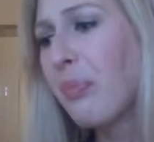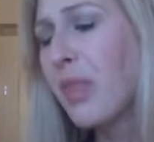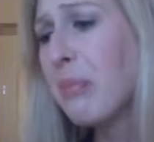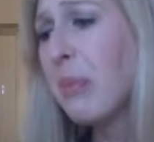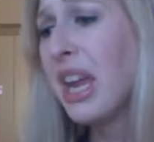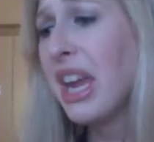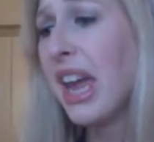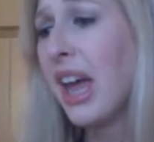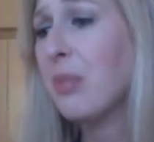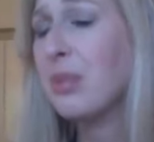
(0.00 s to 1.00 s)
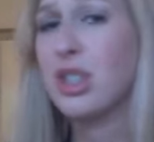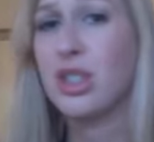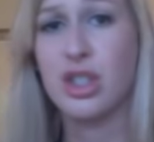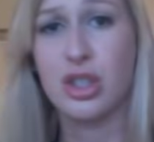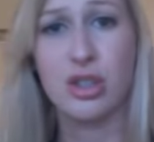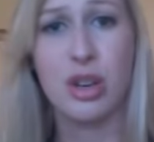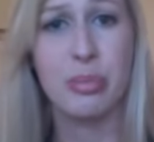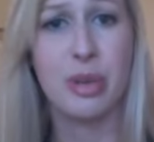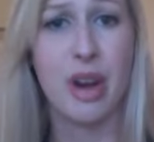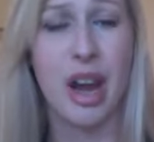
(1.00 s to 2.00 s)
But it helps just
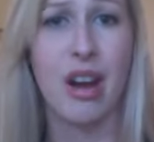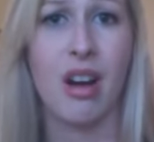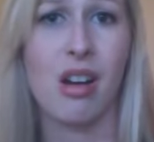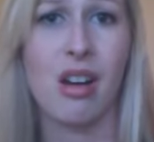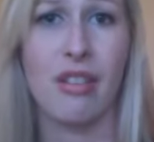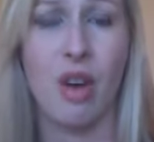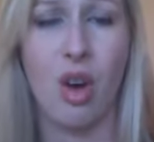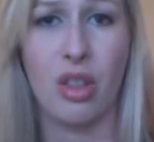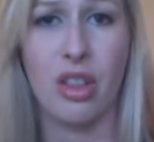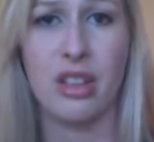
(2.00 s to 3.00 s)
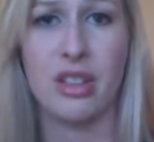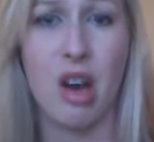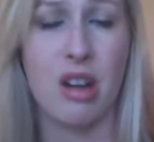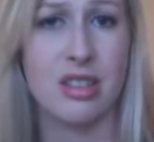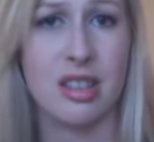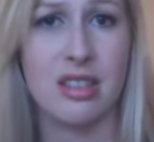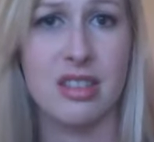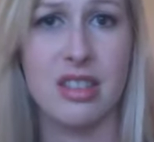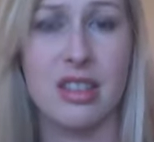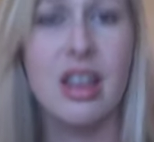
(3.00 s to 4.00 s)
strip your hair of all the
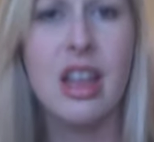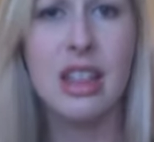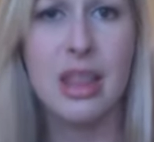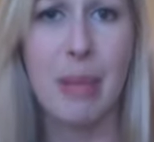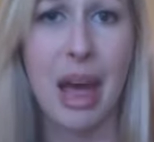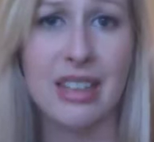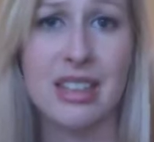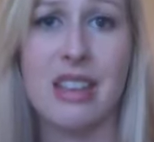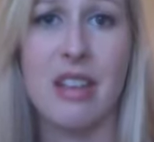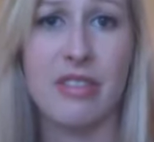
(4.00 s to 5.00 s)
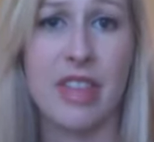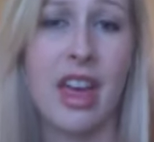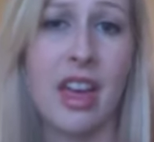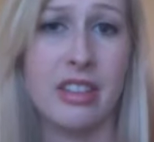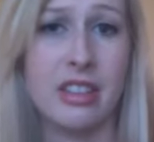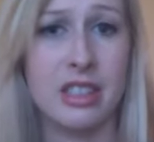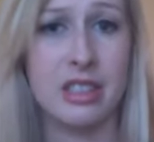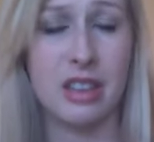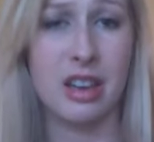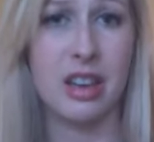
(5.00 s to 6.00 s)
toxins and the bad stuff that has
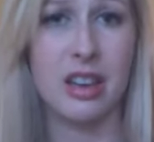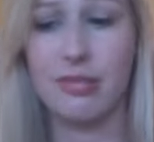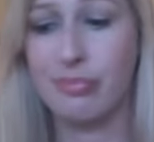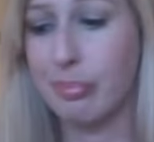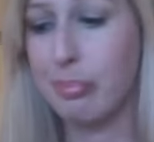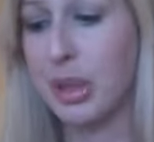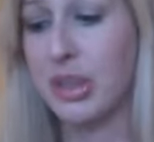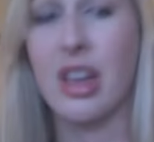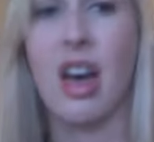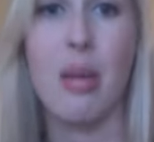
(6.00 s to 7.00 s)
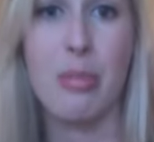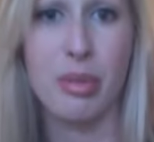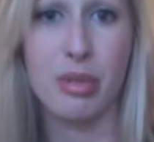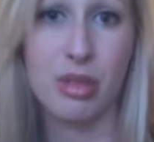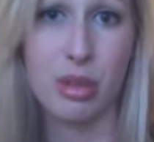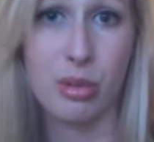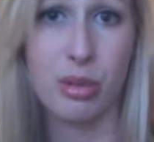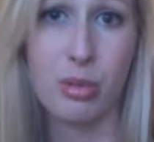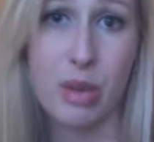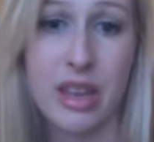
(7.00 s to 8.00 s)
built up through
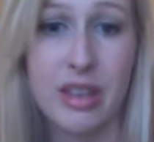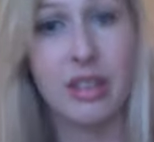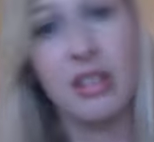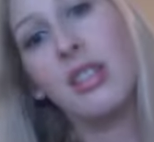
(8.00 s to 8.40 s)
the week.